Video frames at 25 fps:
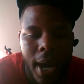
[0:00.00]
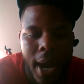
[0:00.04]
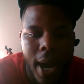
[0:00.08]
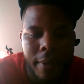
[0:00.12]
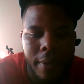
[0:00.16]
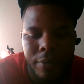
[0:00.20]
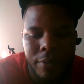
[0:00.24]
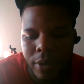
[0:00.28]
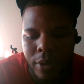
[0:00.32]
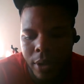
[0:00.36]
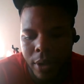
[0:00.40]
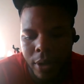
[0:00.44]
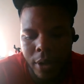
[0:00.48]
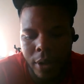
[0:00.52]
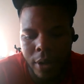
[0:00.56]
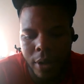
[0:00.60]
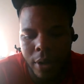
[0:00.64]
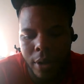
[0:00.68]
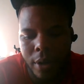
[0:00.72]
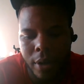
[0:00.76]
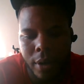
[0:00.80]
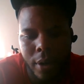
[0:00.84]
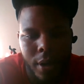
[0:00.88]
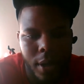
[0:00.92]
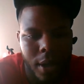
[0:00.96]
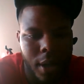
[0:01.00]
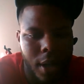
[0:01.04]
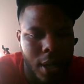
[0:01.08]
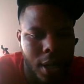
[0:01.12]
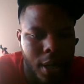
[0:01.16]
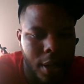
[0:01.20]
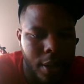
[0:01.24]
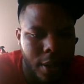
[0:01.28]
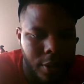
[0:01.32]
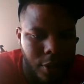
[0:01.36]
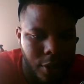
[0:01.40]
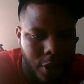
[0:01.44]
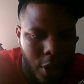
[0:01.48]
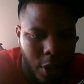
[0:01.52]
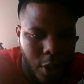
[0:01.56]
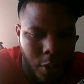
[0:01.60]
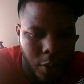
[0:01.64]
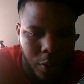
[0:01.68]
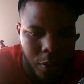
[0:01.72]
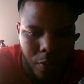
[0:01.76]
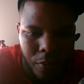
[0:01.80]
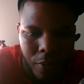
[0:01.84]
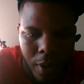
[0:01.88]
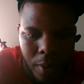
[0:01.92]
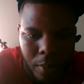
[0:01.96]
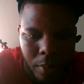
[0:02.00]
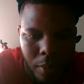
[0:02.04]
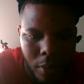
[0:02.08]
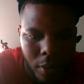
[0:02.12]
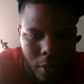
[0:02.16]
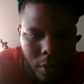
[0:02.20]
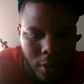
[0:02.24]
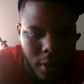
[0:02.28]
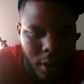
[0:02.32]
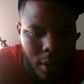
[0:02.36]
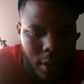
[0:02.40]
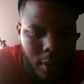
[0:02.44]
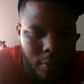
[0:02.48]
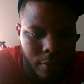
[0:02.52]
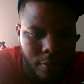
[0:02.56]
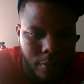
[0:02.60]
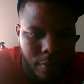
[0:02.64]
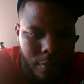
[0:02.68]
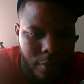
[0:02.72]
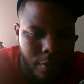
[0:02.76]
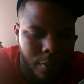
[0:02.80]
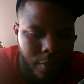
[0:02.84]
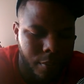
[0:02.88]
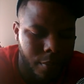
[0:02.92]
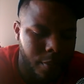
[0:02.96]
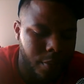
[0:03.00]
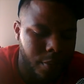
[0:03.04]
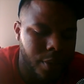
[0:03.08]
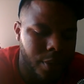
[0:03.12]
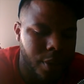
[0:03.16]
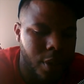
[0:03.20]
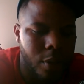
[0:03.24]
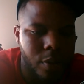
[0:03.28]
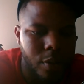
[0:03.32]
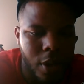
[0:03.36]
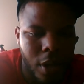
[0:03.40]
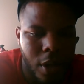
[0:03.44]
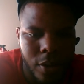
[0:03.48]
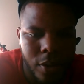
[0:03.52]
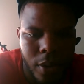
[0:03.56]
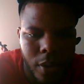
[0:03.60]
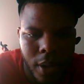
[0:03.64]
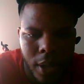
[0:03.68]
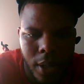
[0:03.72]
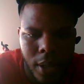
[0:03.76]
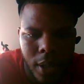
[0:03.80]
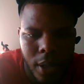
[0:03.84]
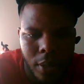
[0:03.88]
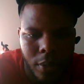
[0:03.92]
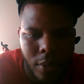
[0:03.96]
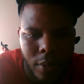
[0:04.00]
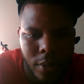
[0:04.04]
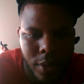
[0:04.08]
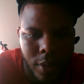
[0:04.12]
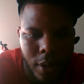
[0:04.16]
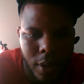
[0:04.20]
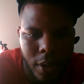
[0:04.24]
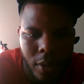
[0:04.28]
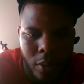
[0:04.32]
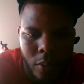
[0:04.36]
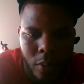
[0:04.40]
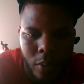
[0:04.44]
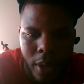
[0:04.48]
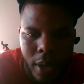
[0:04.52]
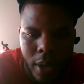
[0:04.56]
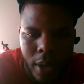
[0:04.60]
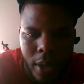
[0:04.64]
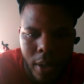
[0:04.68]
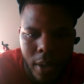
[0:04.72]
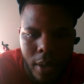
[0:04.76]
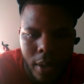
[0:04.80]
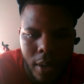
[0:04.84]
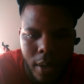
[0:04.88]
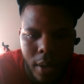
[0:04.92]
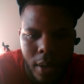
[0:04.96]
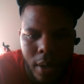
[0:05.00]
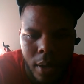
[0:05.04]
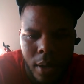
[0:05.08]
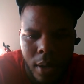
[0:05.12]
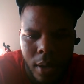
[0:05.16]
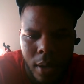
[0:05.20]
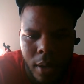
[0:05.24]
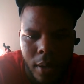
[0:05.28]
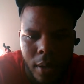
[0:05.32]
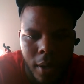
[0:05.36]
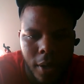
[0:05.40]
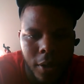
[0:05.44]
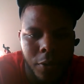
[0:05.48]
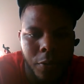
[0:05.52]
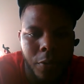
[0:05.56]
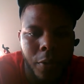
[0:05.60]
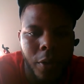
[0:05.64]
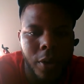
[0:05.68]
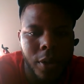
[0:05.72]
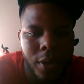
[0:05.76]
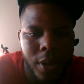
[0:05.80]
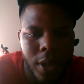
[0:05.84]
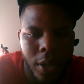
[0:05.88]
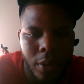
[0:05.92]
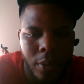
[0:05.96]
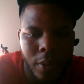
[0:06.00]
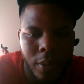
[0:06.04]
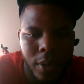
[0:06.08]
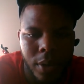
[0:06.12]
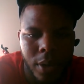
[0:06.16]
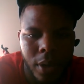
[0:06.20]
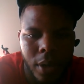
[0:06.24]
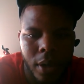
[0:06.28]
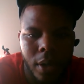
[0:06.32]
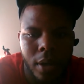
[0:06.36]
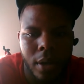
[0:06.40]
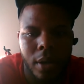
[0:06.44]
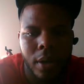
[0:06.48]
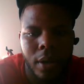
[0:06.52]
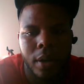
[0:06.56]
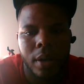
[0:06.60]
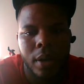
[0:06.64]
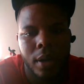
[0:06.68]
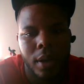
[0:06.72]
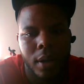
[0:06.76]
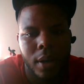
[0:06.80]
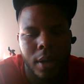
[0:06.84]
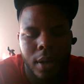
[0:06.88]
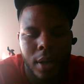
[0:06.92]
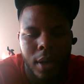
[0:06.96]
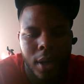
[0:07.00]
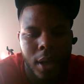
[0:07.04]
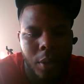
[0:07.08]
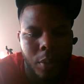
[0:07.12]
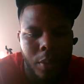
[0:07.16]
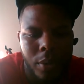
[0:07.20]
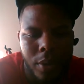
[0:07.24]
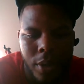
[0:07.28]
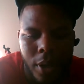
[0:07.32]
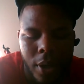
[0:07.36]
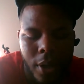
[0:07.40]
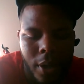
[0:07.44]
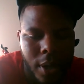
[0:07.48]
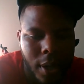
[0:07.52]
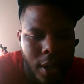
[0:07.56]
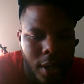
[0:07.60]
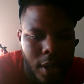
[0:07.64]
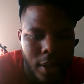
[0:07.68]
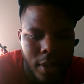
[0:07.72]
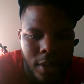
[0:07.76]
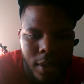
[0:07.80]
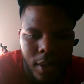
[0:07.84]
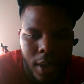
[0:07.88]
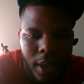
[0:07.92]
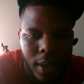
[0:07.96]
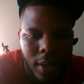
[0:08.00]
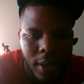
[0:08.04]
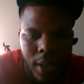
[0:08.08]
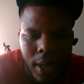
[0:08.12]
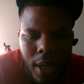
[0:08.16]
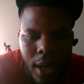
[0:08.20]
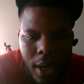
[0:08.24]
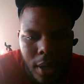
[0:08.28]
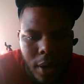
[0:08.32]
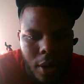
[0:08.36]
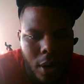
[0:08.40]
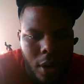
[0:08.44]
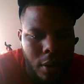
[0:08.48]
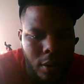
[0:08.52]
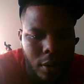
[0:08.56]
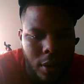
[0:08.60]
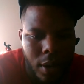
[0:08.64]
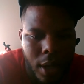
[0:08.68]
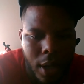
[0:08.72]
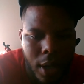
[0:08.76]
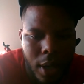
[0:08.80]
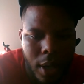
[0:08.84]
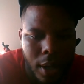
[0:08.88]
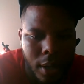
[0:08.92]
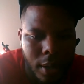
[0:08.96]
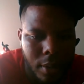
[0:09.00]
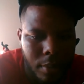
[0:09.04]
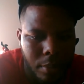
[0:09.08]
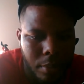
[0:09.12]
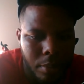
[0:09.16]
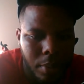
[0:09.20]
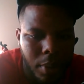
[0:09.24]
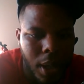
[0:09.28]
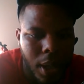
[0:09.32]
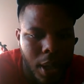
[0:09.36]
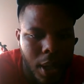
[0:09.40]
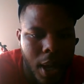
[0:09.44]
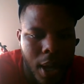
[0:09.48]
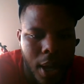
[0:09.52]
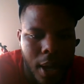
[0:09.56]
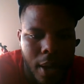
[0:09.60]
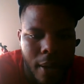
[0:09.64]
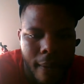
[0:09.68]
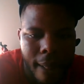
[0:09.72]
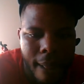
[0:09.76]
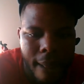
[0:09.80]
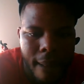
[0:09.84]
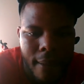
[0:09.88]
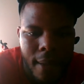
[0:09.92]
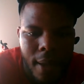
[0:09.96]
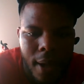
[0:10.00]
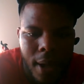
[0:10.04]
after the Jones fumbled, and Jones also had a kick return where his first kick return, he returned it to like the 8-yard line, blah.